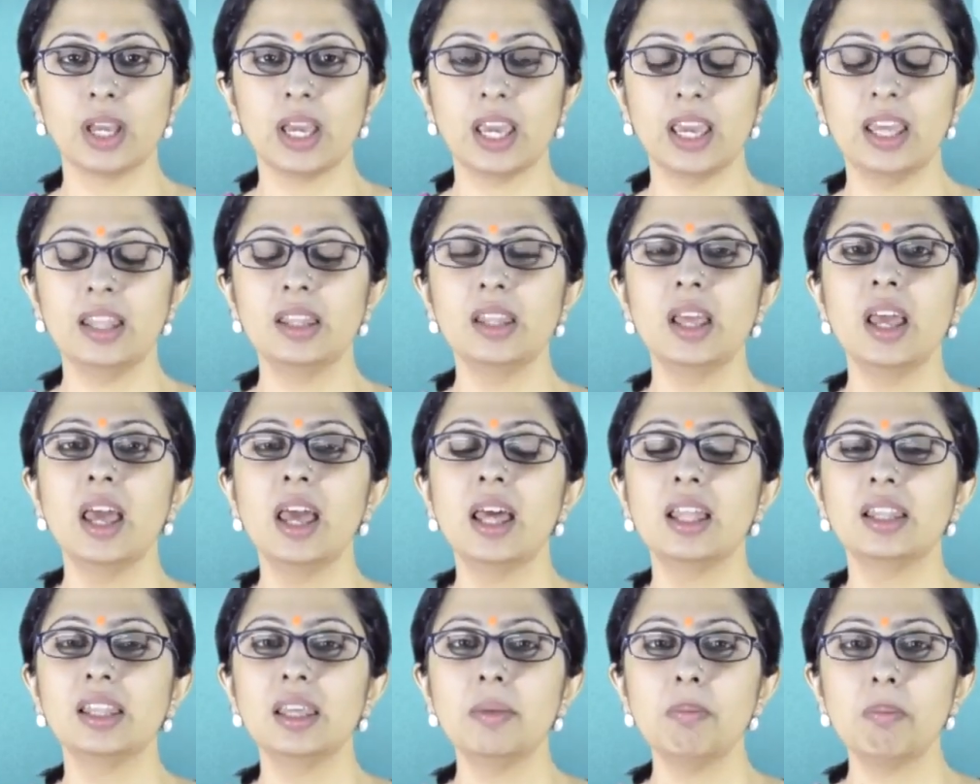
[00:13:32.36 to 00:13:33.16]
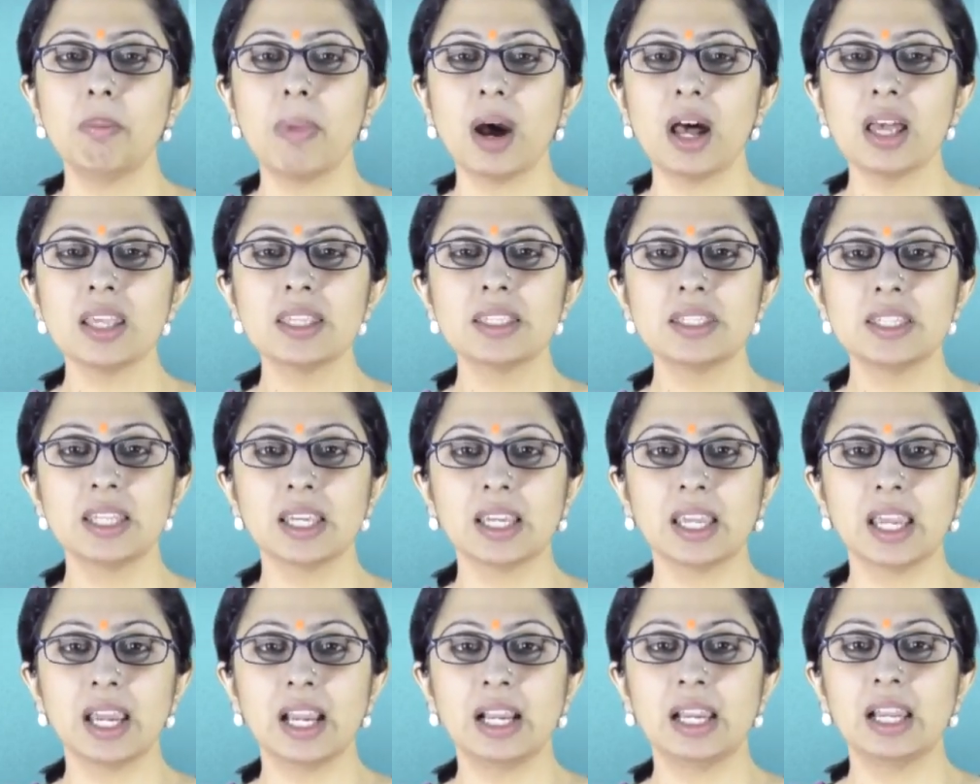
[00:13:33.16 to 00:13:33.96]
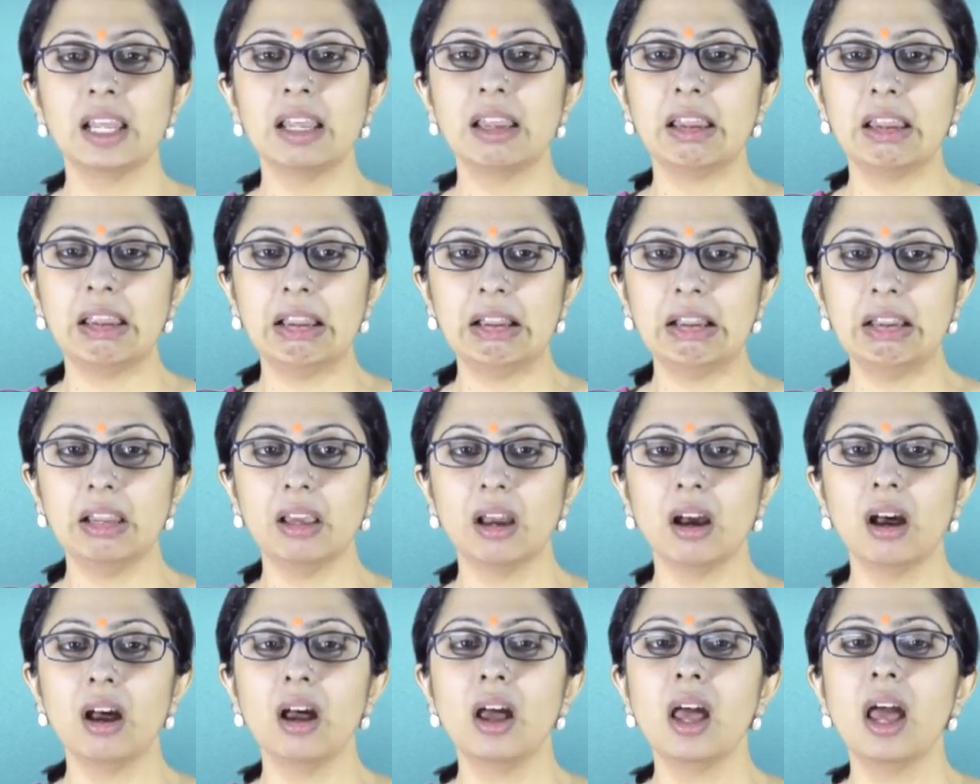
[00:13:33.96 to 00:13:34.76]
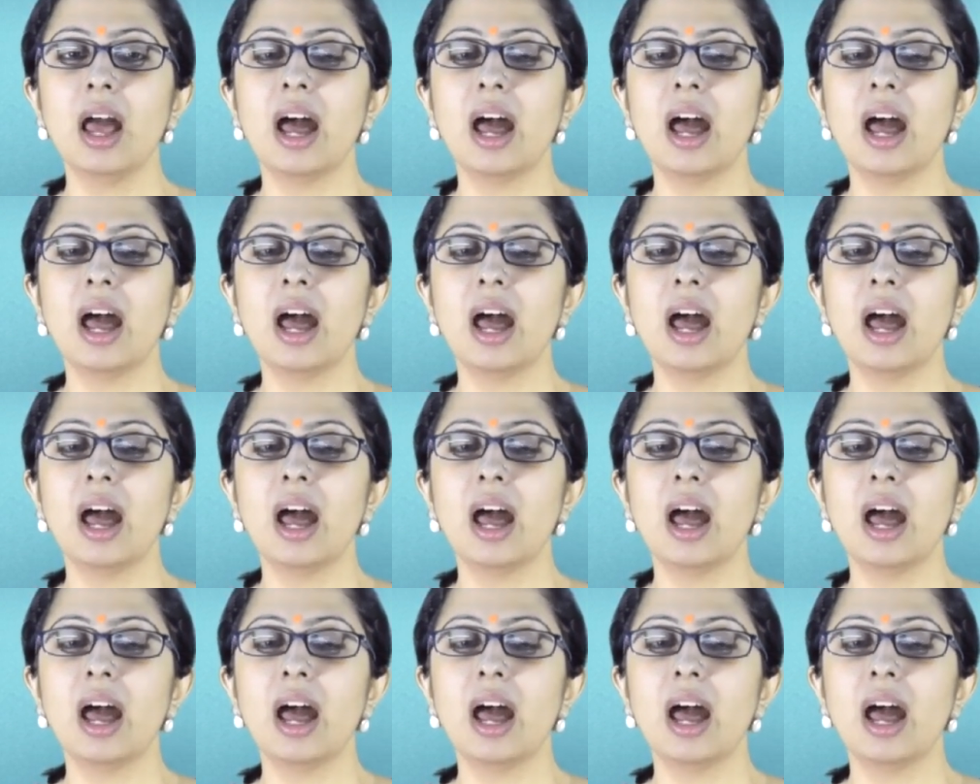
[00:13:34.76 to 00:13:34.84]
In the past decade, India